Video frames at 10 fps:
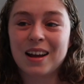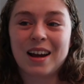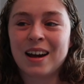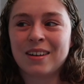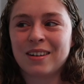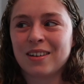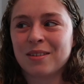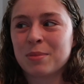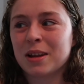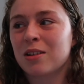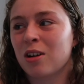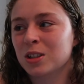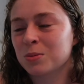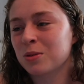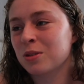I don't know, being in the
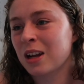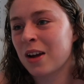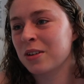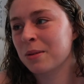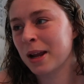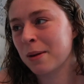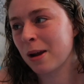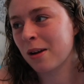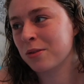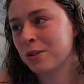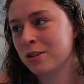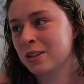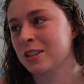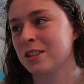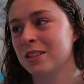hospital and having your baby after,
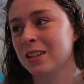it's